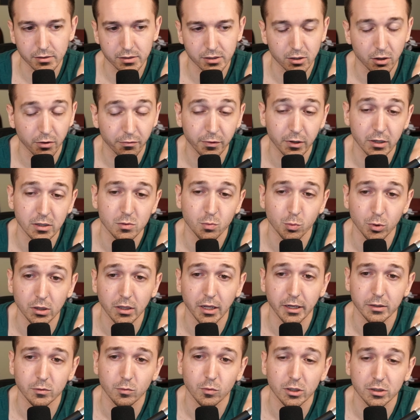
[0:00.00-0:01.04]
So if you guys would
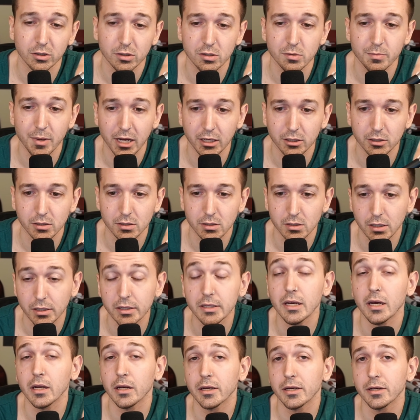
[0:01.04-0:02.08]
like to watch those matches,
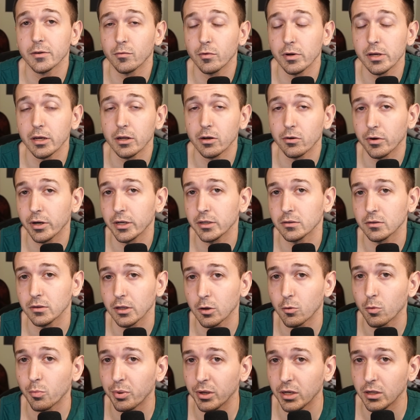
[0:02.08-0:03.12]
again, I reiterate, the
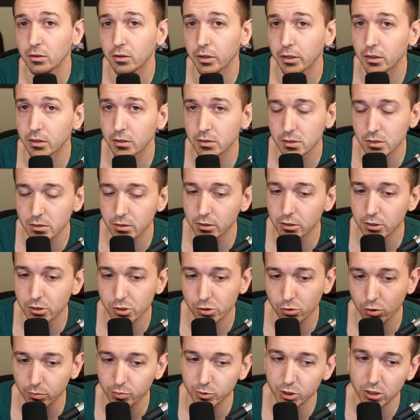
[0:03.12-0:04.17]
Liquipedia link is in the
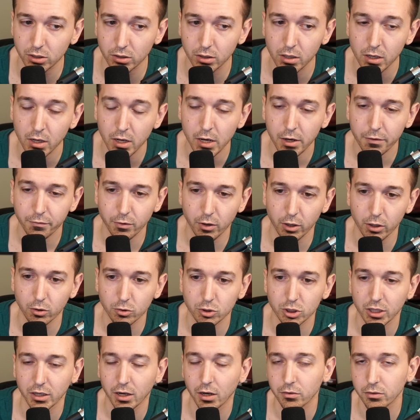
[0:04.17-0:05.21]
description. If you're going to go
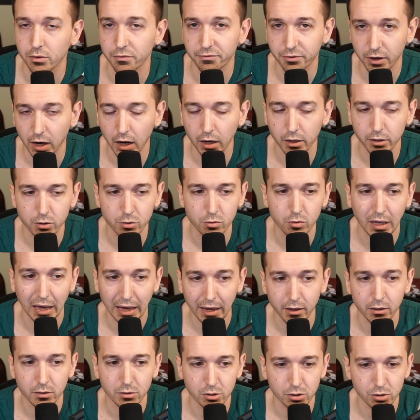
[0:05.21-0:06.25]
check out the VOD, you
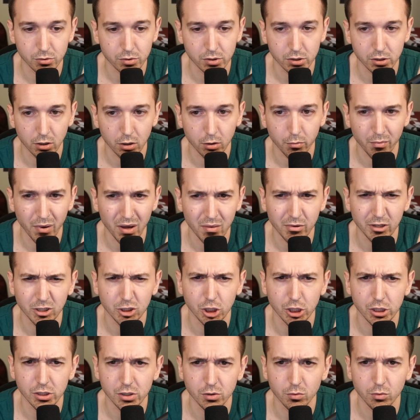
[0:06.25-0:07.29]
can do so. Maybe
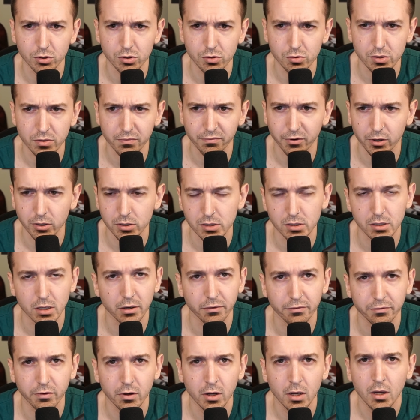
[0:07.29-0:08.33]
G2 will do some fun
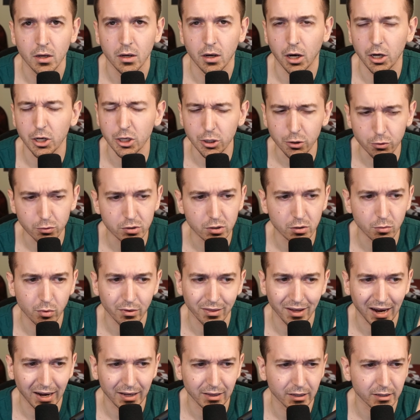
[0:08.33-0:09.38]
stuff on YouTube with
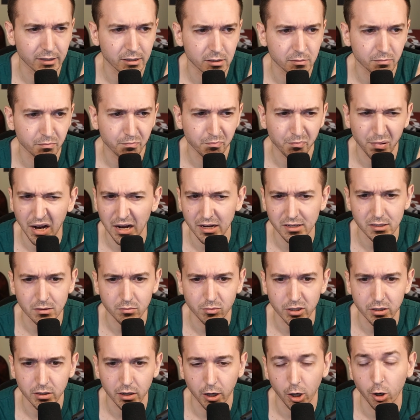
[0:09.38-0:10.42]
highlights,
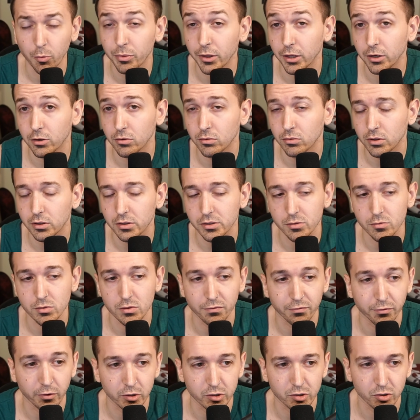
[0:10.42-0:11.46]
possibly. I hope they do, because it was a
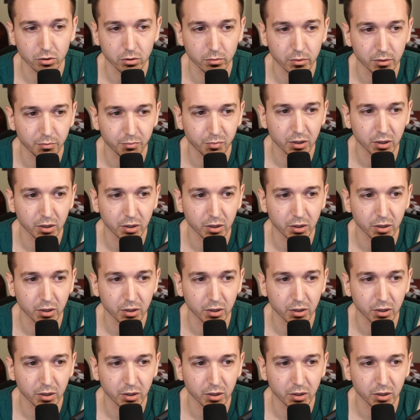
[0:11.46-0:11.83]
fun tournament.